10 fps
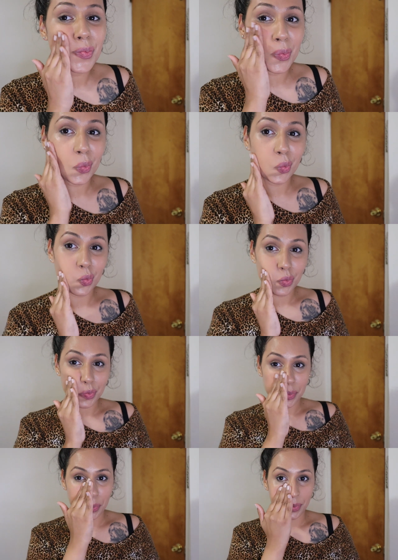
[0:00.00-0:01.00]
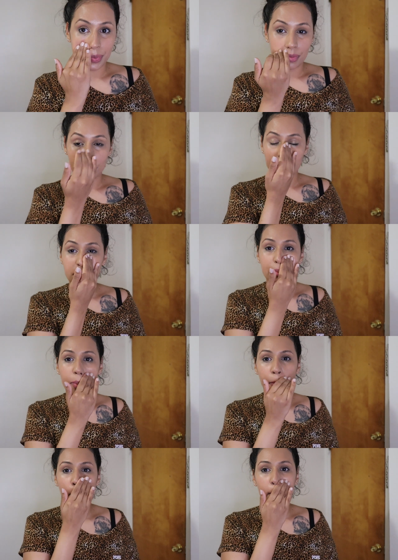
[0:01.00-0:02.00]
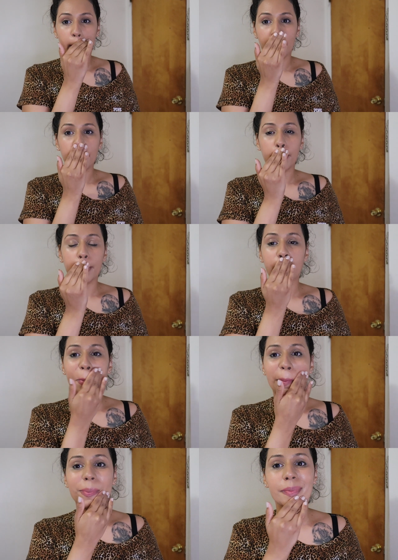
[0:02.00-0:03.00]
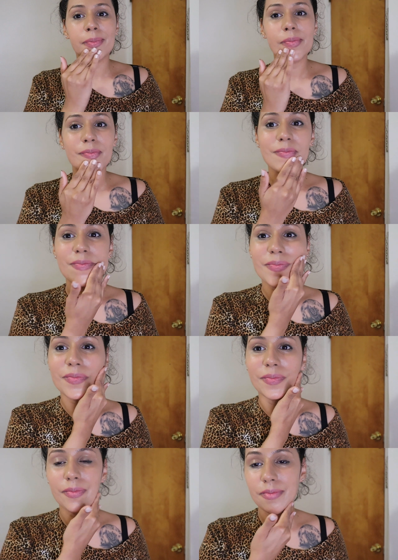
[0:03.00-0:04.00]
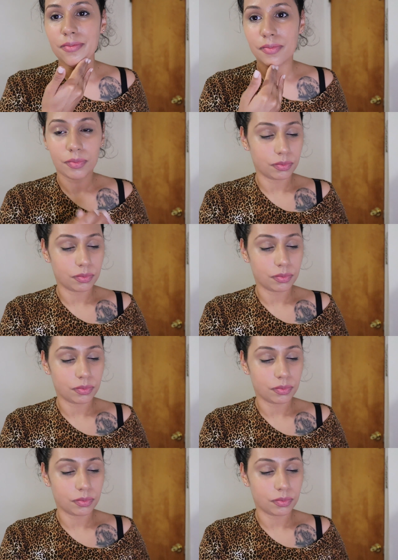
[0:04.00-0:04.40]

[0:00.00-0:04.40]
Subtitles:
(no one is talking)